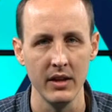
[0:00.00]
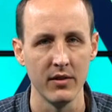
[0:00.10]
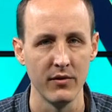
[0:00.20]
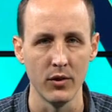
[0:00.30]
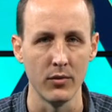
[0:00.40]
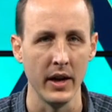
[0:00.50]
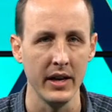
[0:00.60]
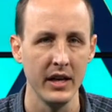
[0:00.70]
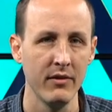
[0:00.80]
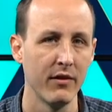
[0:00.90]
Even if you're
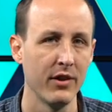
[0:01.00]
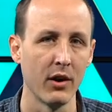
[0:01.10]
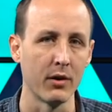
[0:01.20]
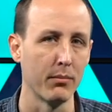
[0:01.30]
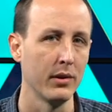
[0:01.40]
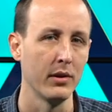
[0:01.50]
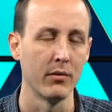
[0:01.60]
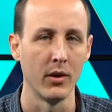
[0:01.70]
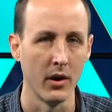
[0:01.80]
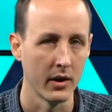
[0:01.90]
right, even if they're completely
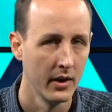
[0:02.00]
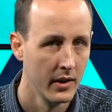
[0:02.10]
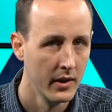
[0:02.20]
wrong,